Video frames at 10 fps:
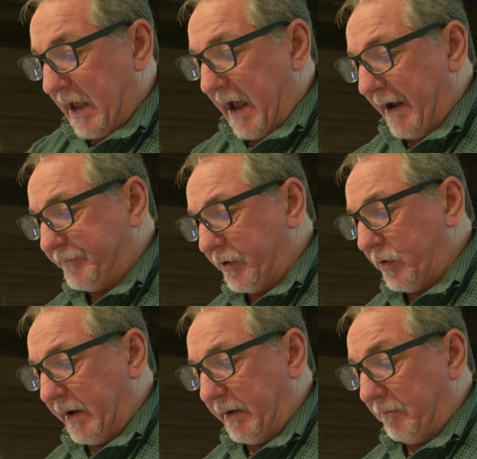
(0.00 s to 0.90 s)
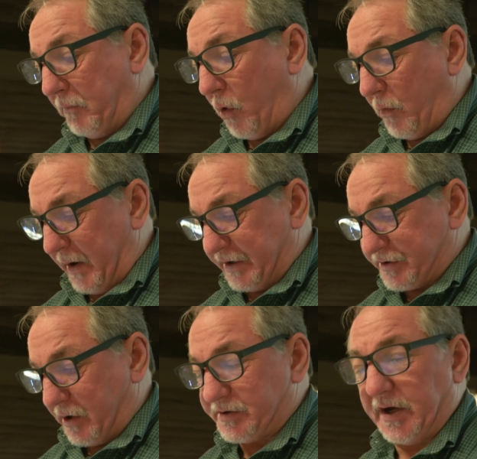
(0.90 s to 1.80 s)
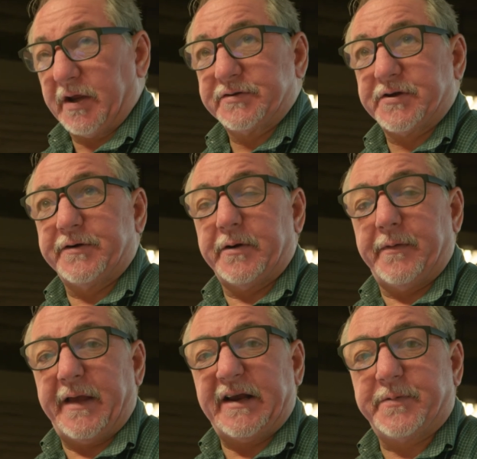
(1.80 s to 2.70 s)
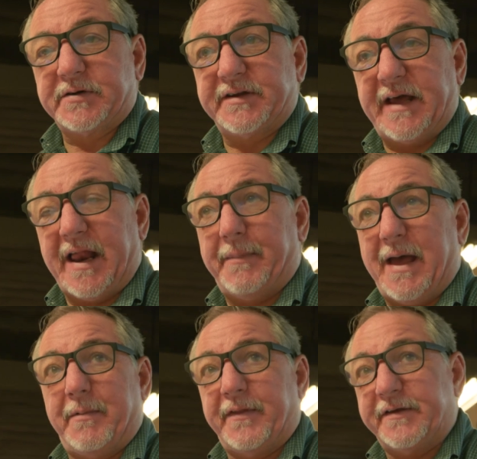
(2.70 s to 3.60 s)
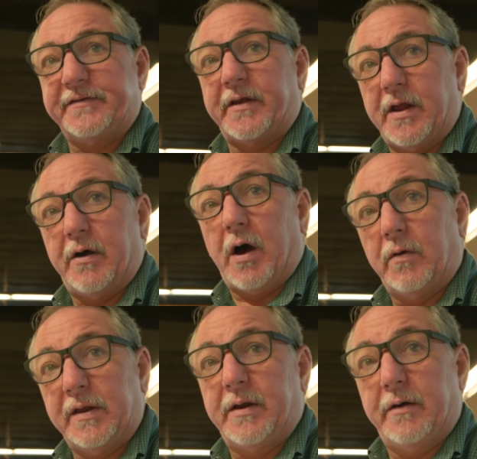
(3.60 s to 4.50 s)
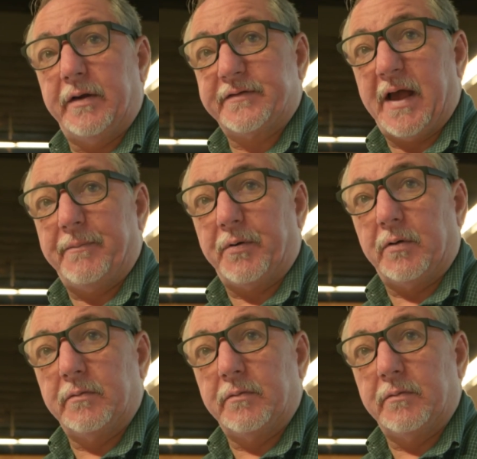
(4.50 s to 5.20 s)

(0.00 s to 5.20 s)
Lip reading: After doing more research and consulting with experts in Alabama, this is the only known example.